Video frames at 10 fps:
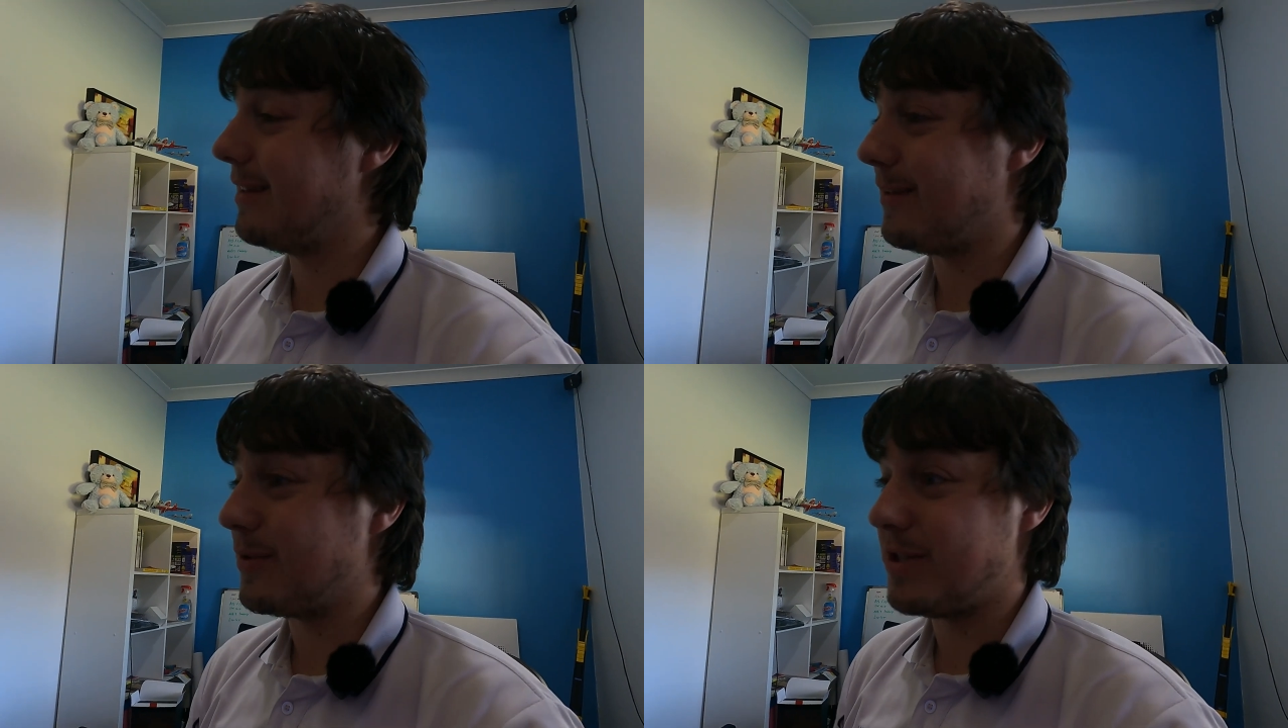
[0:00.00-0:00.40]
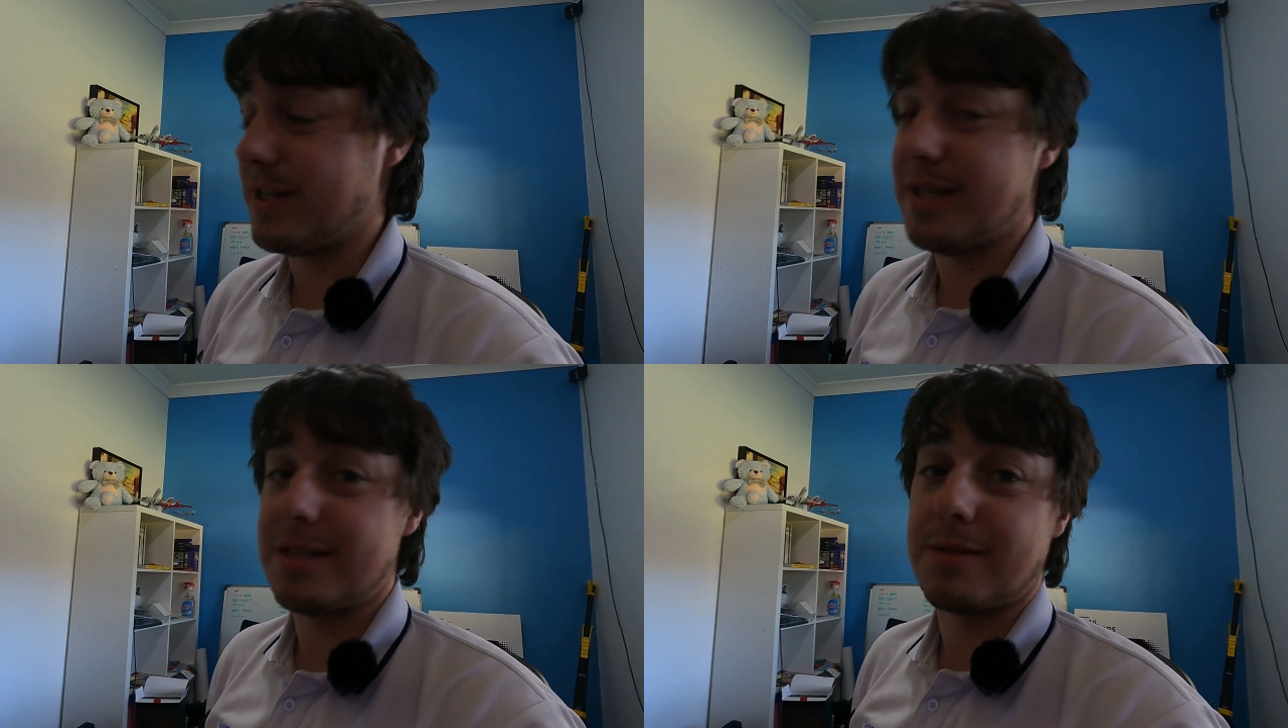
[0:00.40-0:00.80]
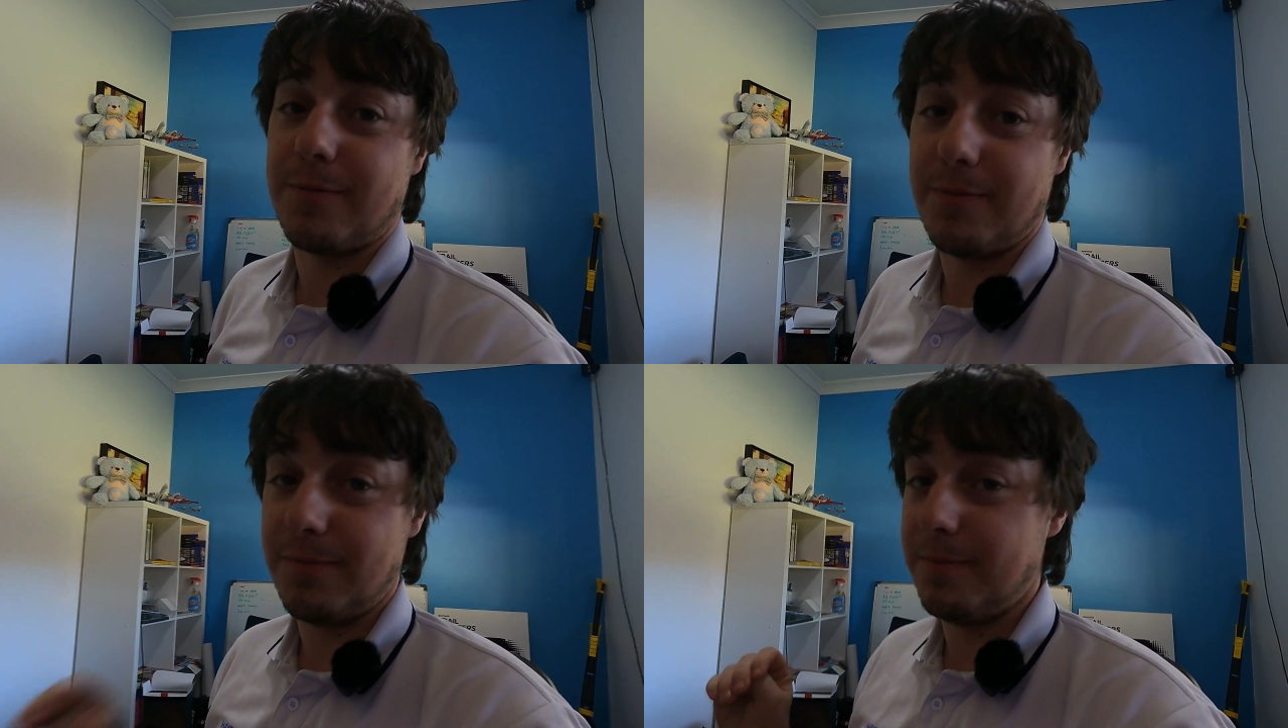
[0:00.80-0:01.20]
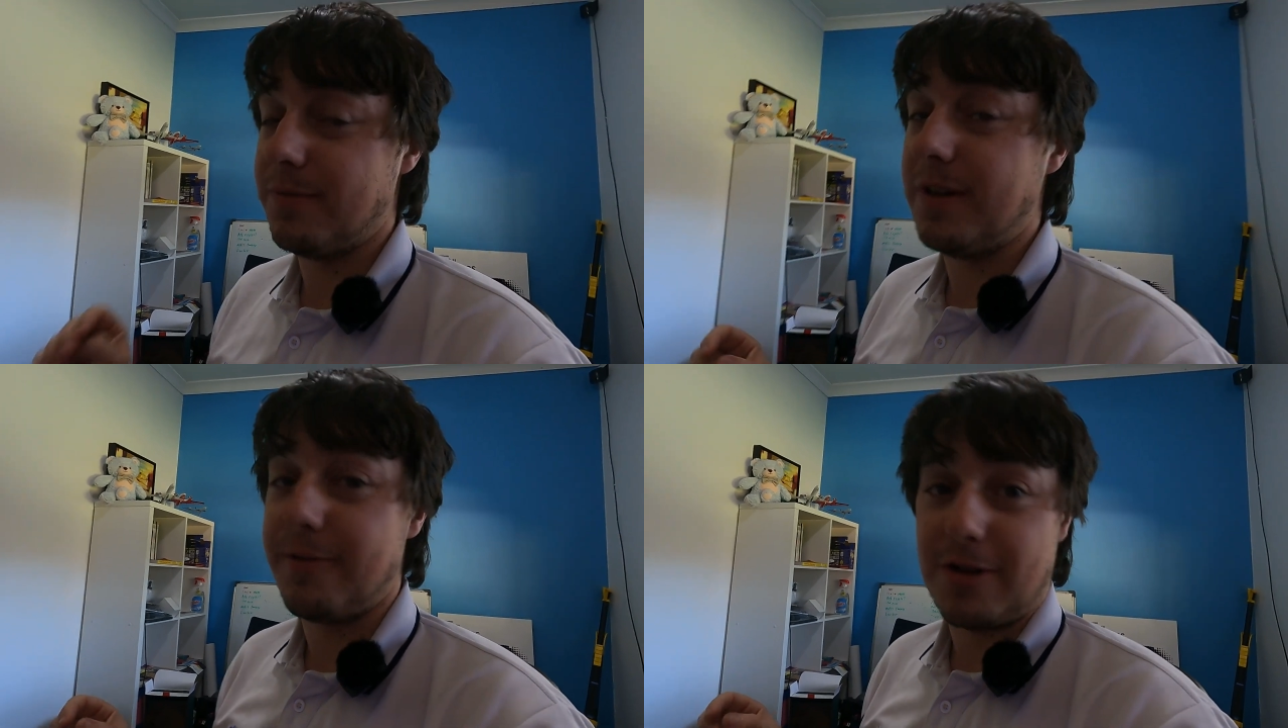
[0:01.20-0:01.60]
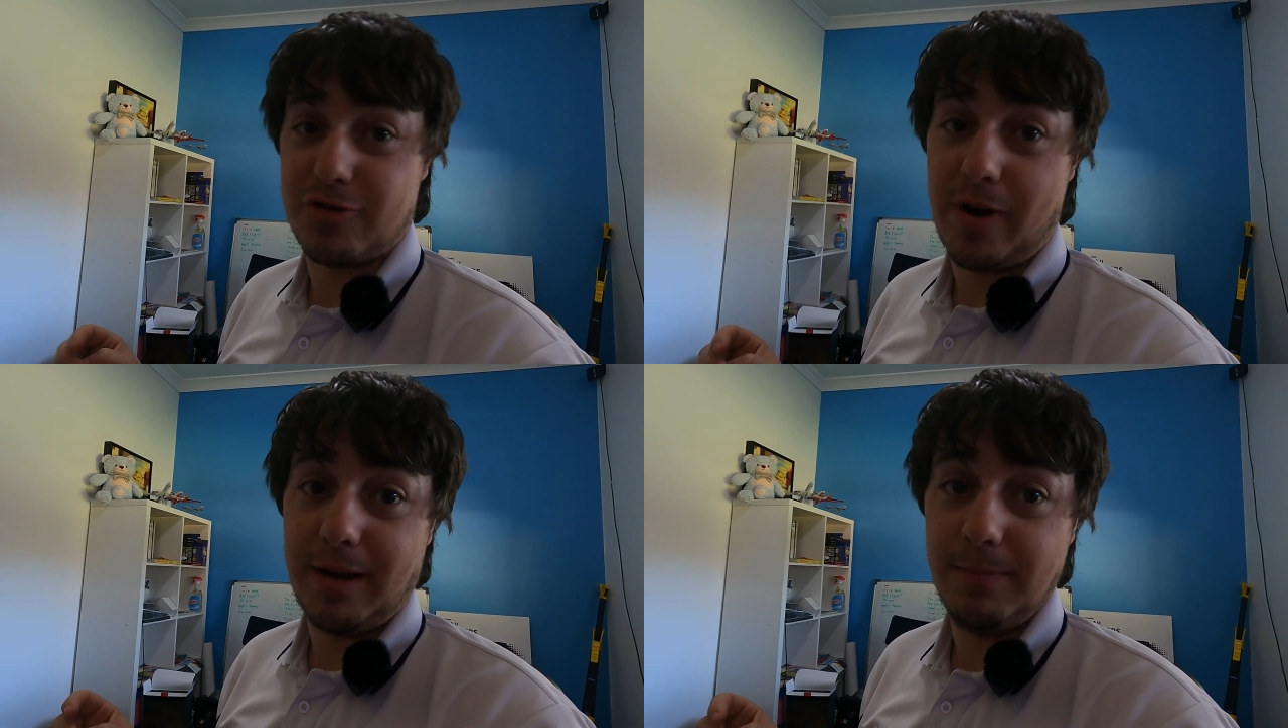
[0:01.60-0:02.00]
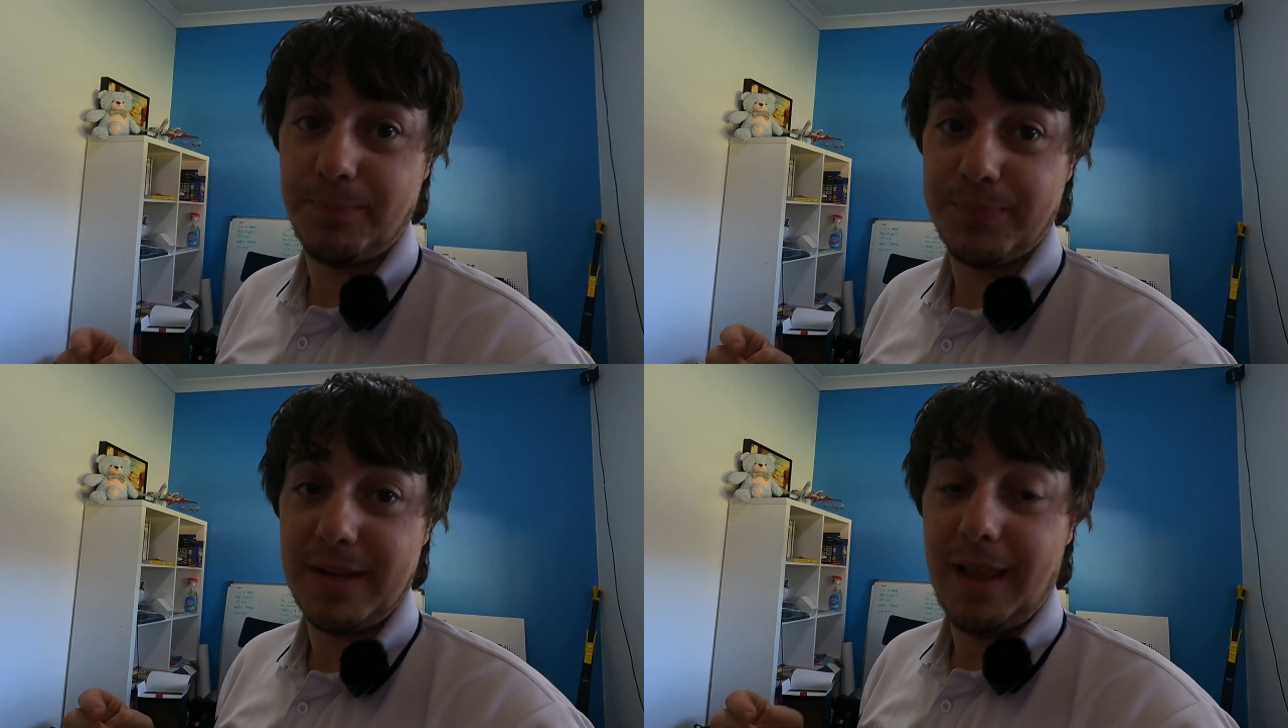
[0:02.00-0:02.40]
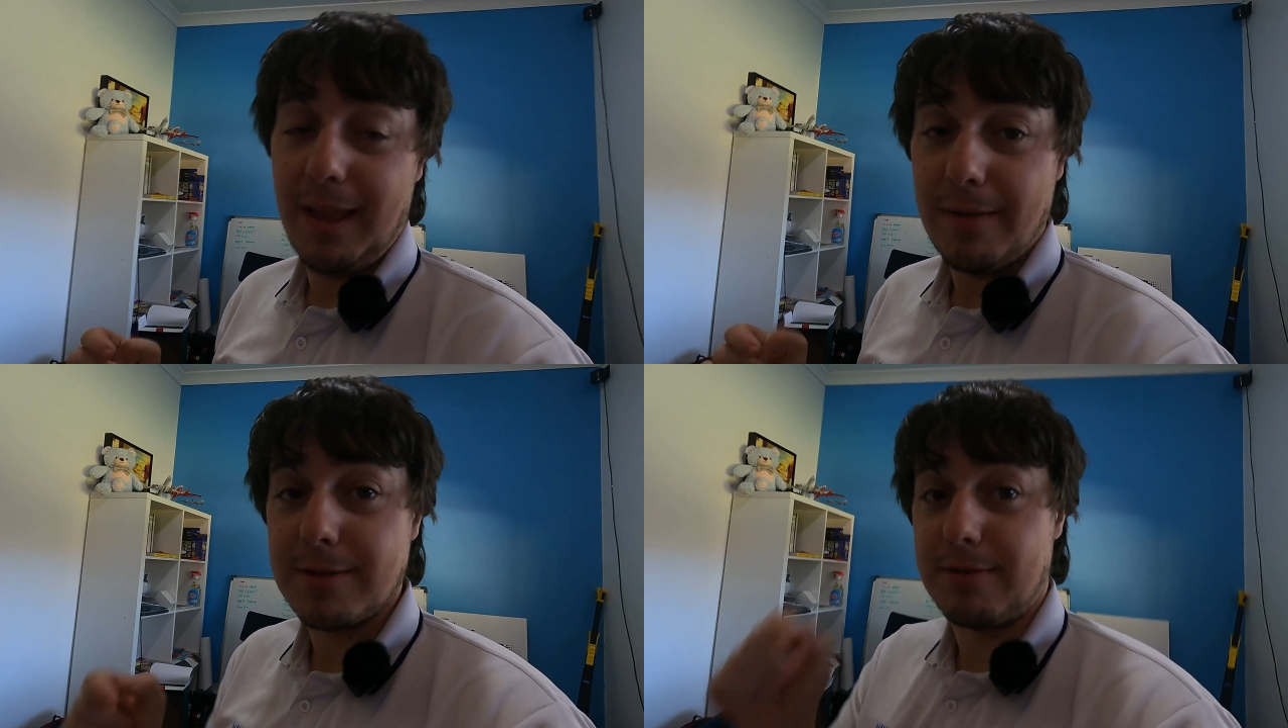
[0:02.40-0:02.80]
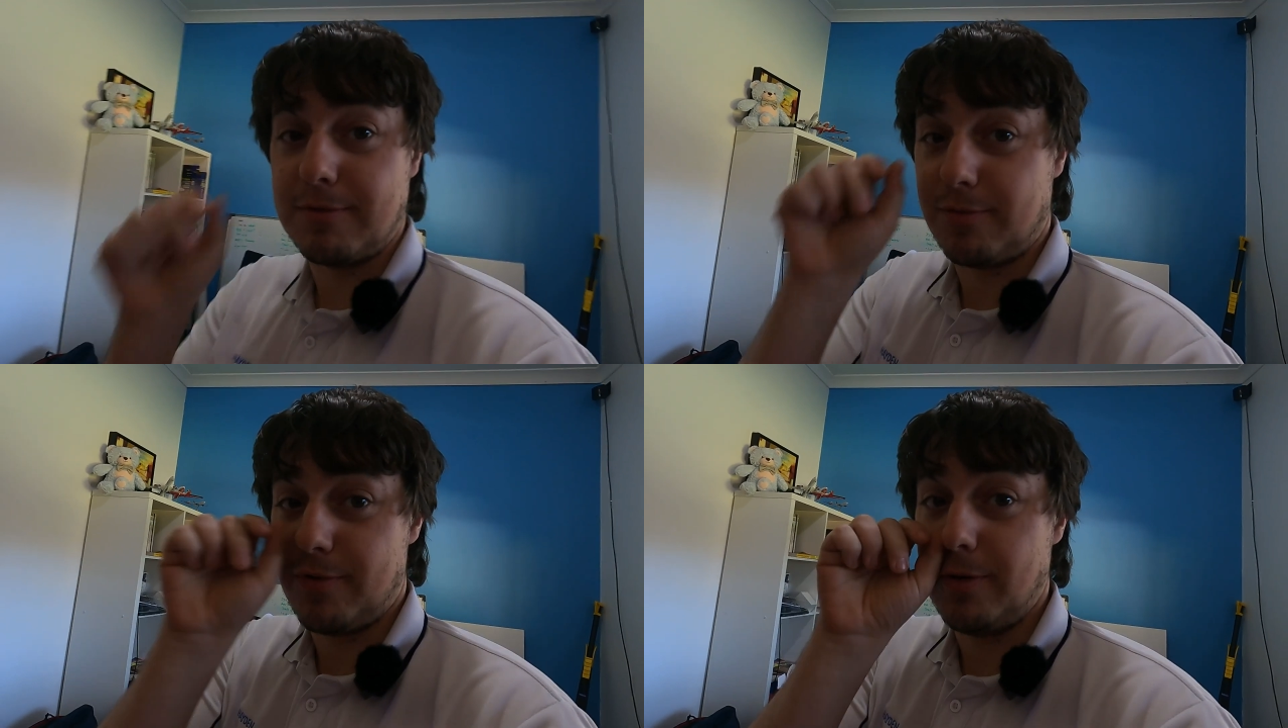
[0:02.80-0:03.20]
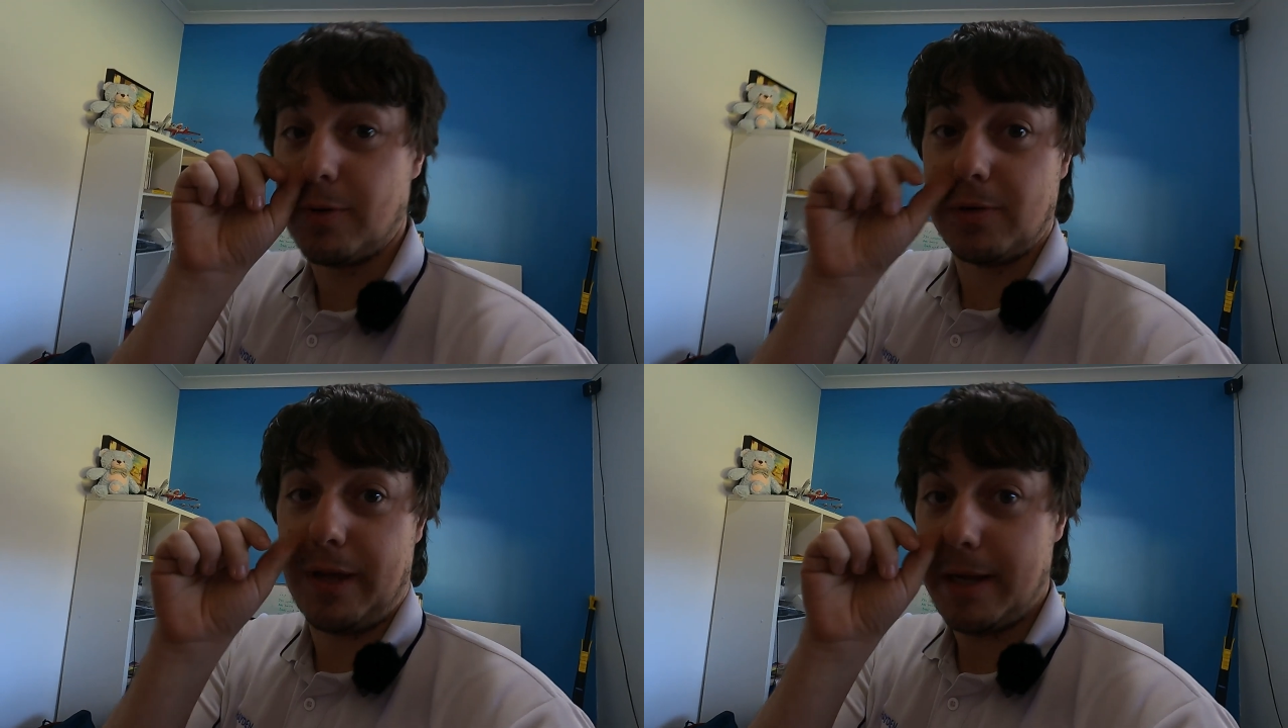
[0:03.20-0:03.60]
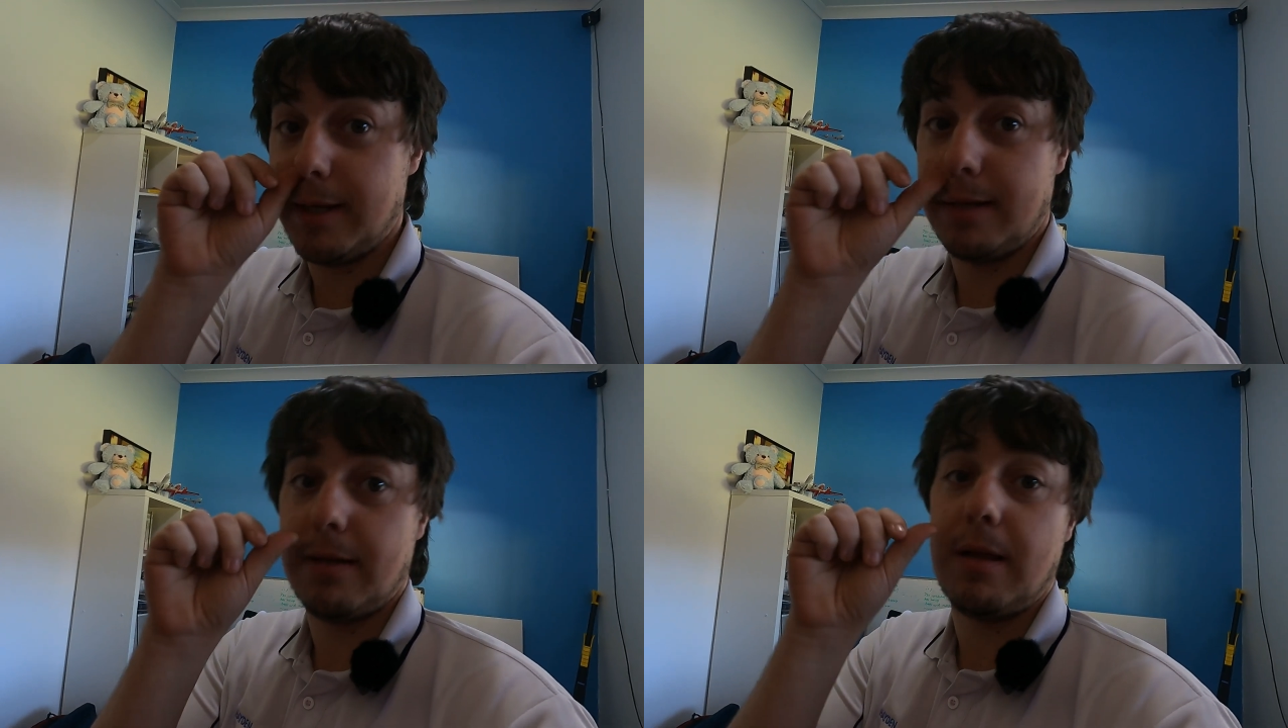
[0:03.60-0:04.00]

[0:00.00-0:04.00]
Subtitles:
which is really frustrating, because it was a real good leg.